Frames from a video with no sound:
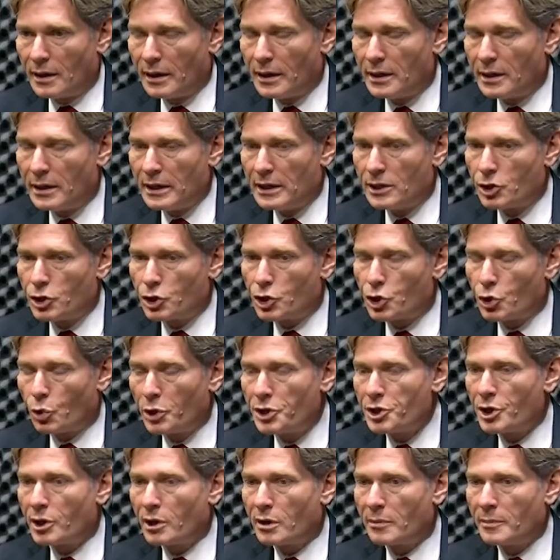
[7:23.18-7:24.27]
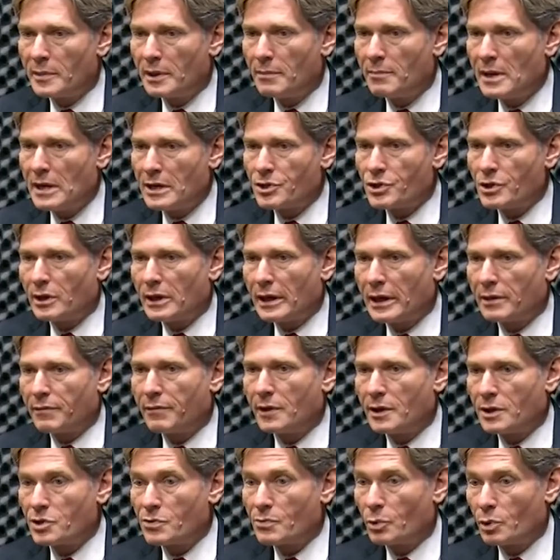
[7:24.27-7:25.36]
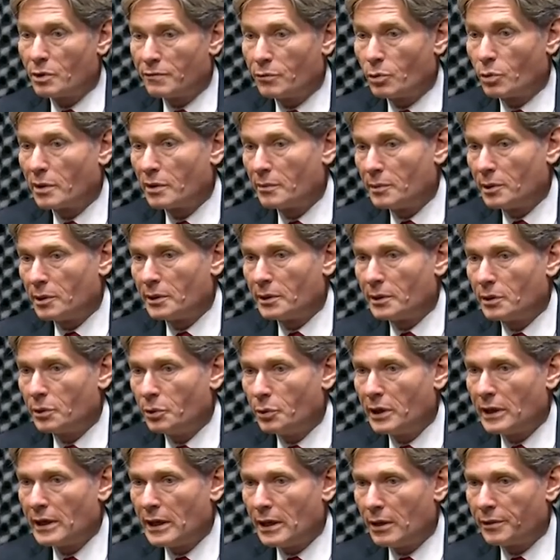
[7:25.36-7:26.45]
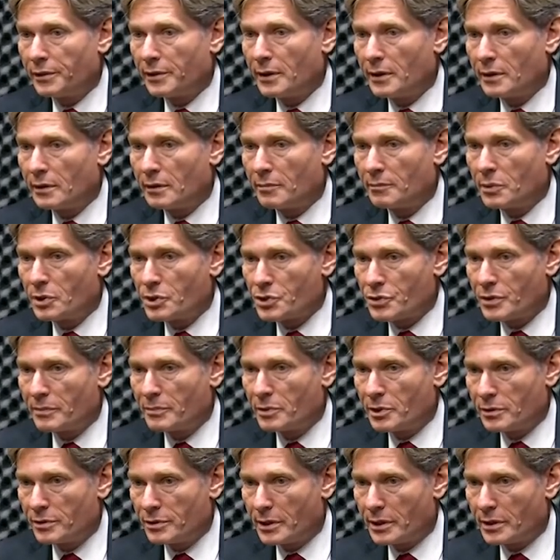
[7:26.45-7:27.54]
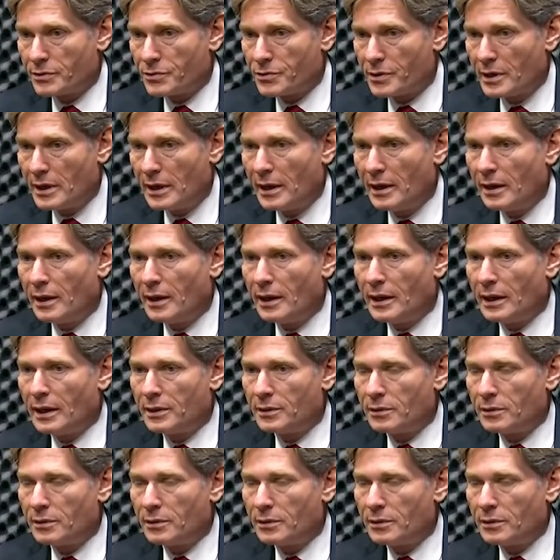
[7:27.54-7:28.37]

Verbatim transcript: In the short term, it makes a lot of things more affordable, including healthcare and prescription drugs. In